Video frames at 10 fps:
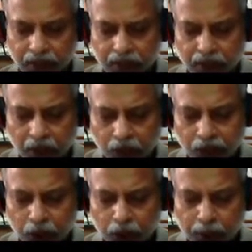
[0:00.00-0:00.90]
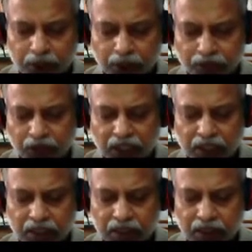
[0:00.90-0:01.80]
Now followed by you have got
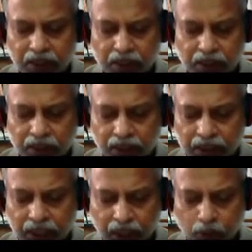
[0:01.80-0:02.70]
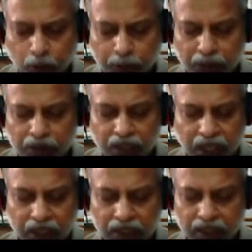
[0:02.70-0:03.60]
a non-open
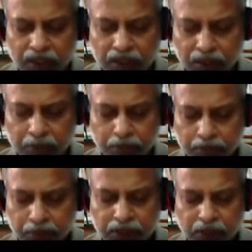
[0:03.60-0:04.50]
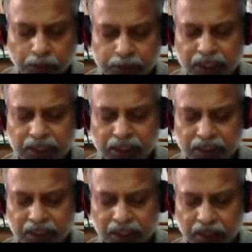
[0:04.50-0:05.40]
slot, means obstruction is
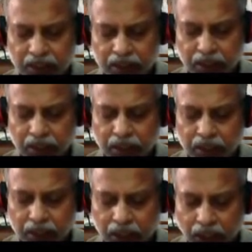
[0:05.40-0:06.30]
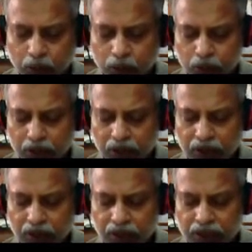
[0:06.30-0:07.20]
there. Now
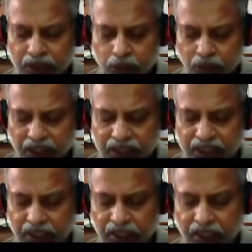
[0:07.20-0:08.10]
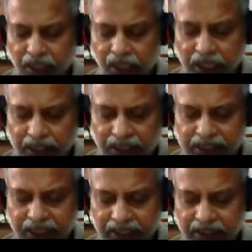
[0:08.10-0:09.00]
this is one set. Another
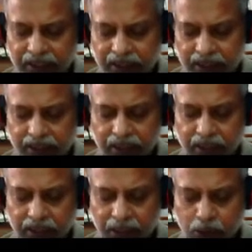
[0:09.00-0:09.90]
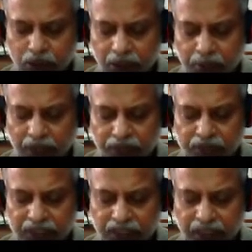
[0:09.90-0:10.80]
set is going to be
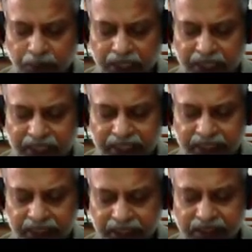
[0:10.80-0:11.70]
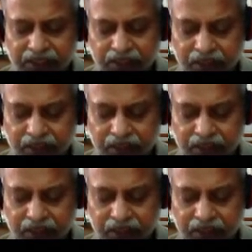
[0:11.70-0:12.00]
offsetted by 90 degrees